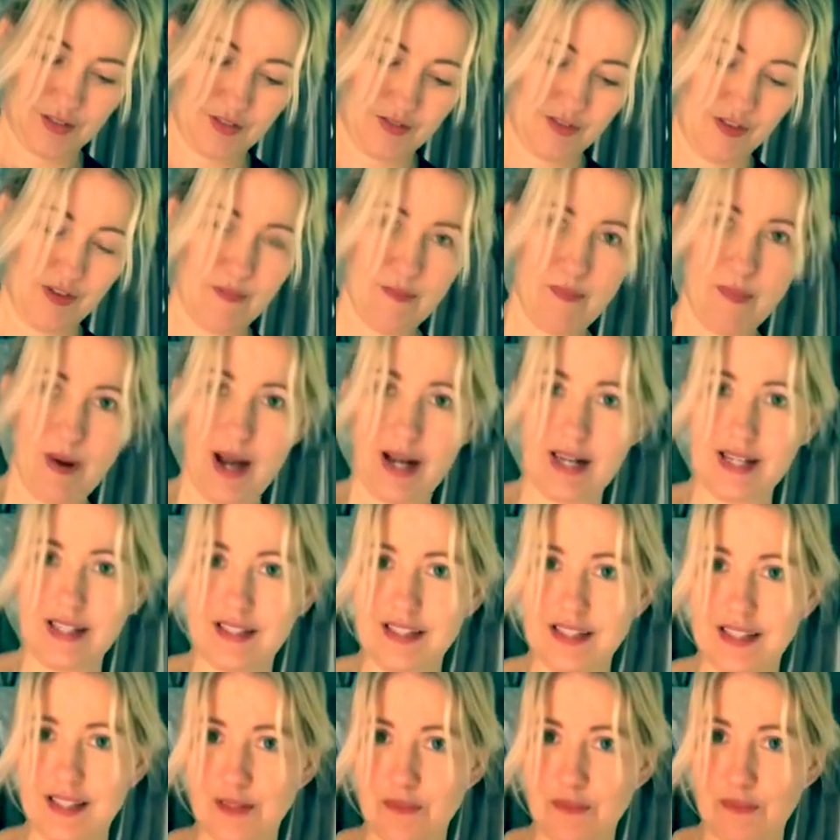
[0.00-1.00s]

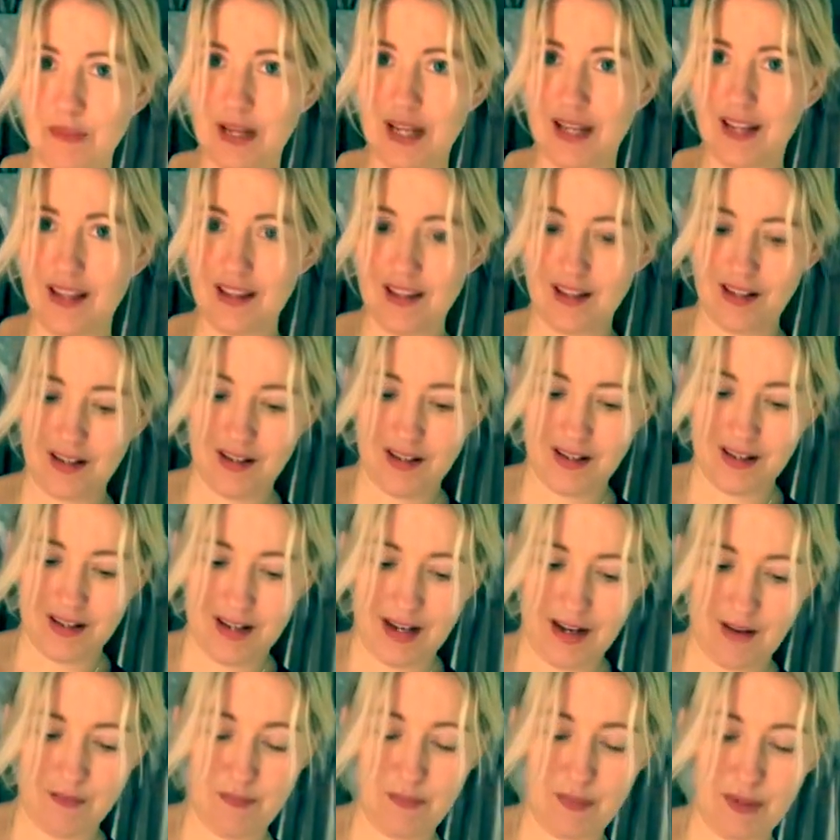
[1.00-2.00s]
reminding me that
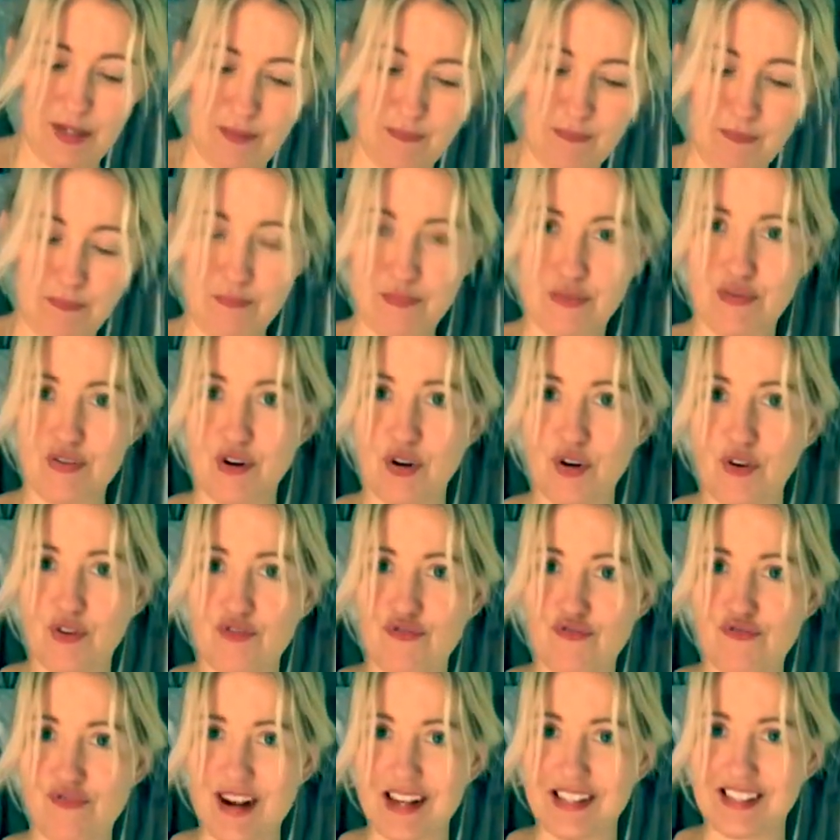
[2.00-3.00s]
I've been
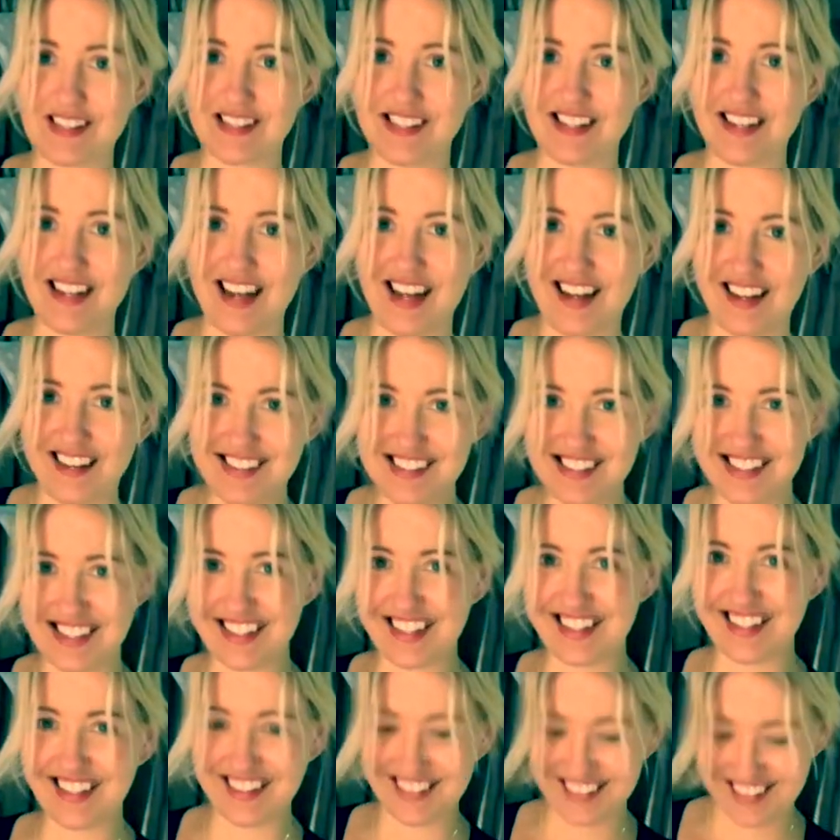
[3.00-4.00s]

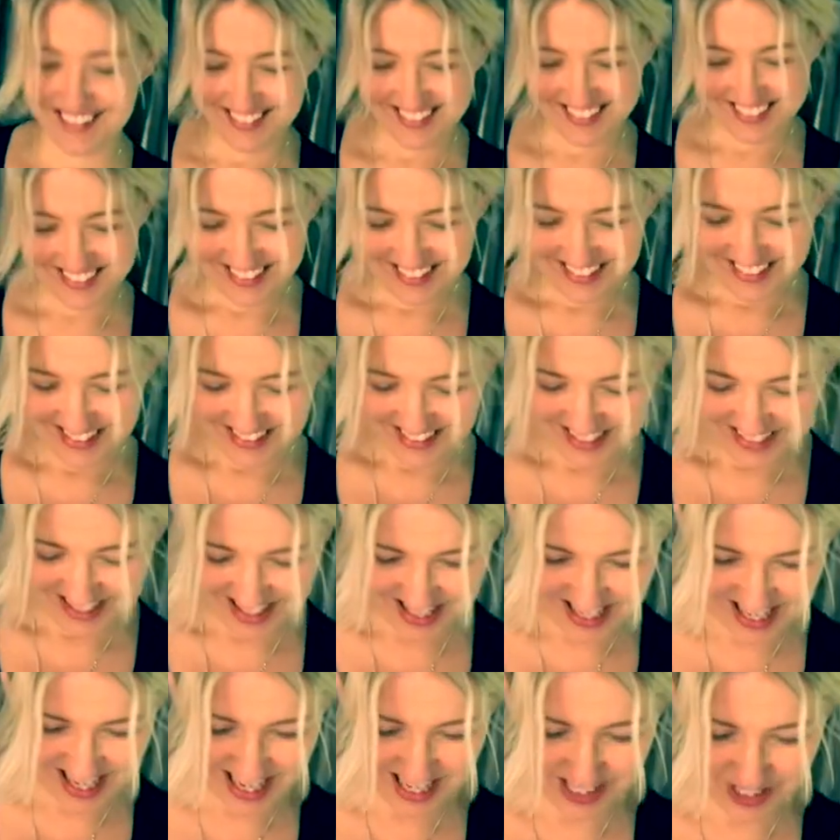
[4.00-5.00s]
procrastinating.
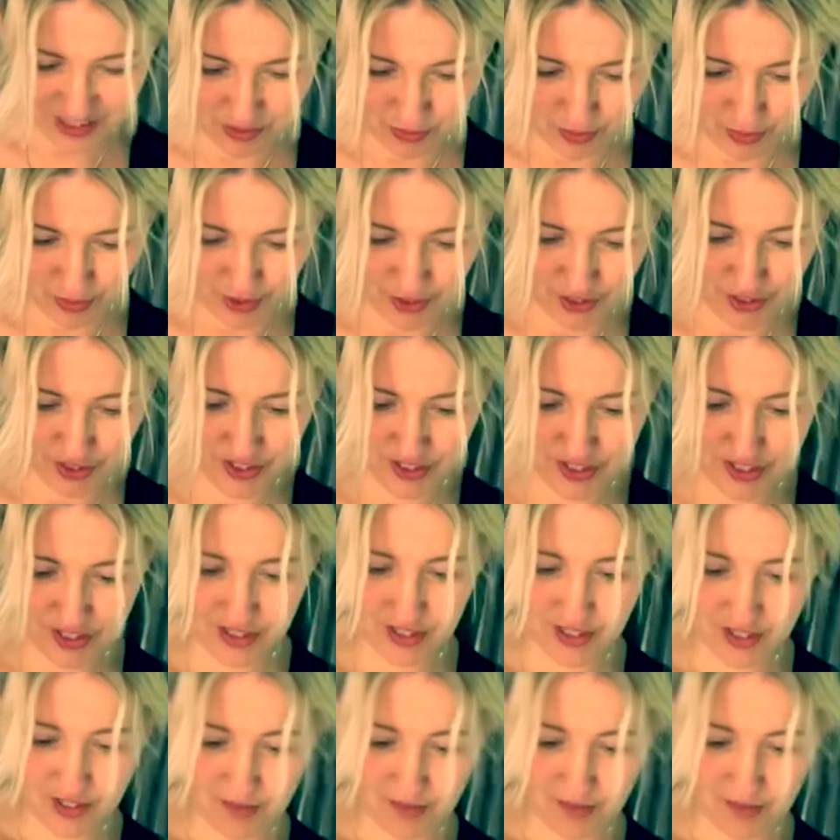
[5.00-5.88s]
There's a word.